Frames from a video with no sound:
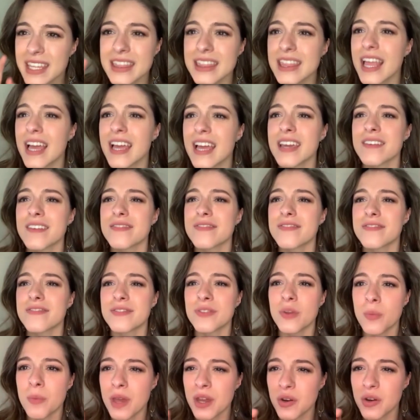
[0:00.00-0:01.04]
in life,
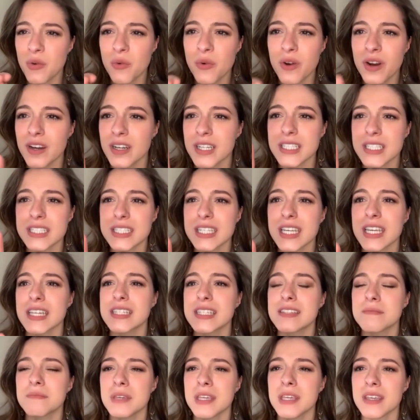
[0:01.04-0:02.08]
no matter where it
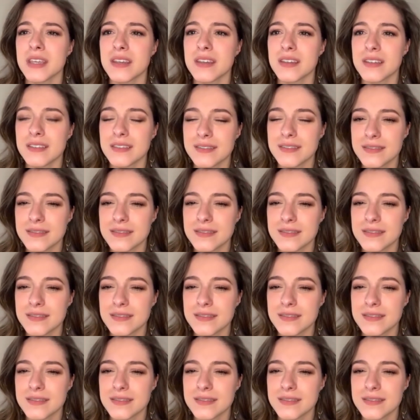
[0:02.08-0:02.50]
takes me.